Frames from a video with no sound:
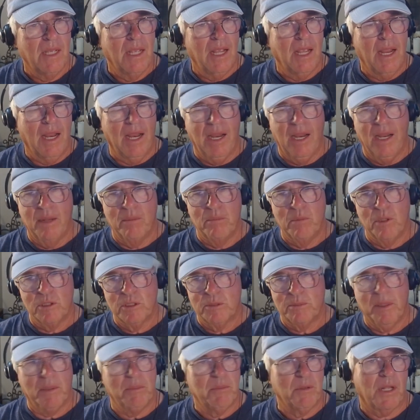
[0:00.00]
And most
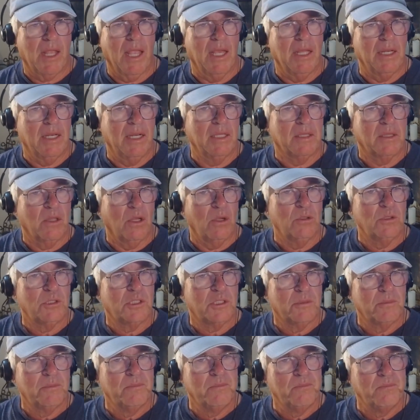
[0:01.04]
people can't hit
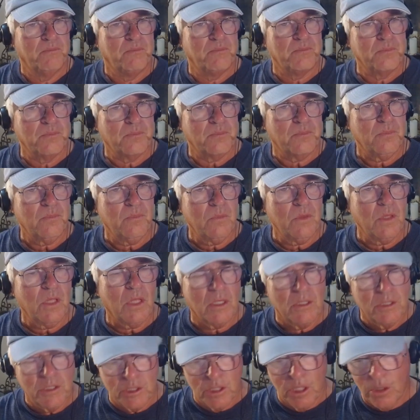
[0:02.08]
those.
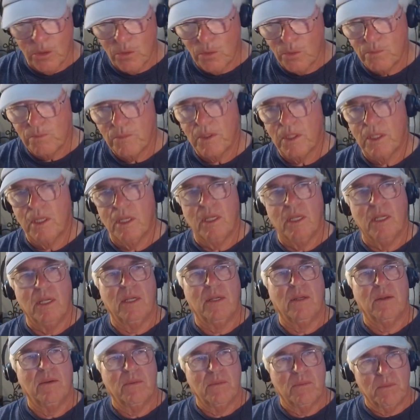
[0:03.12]
So
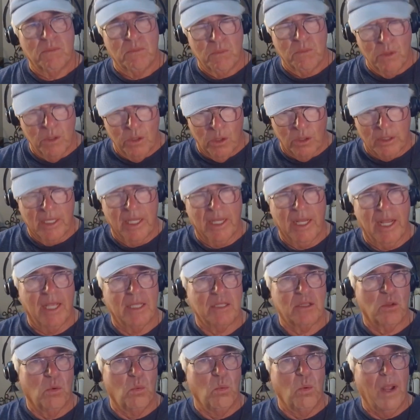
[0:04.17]
looking at
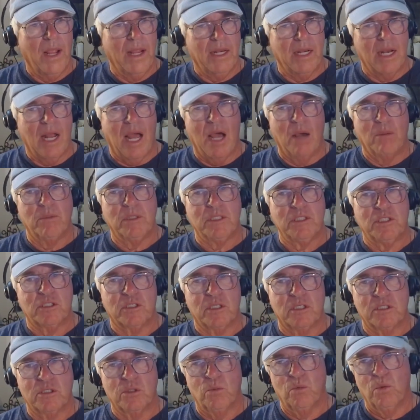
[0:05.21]
the weight, how much
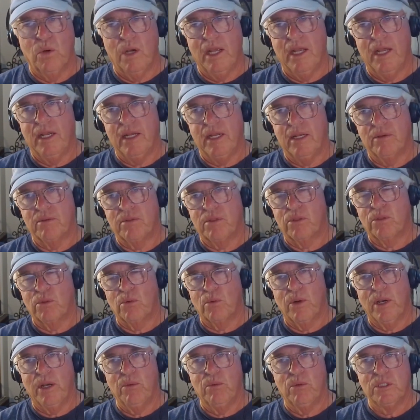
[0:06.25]
does it weigh? A
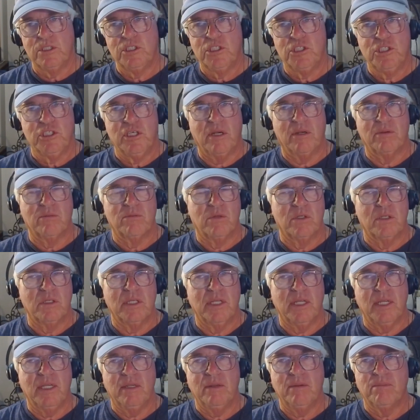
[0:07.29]
3-wood
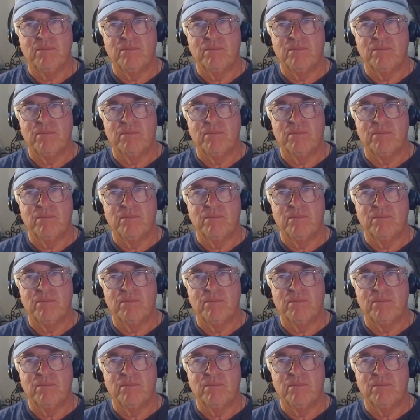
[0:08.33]
generally,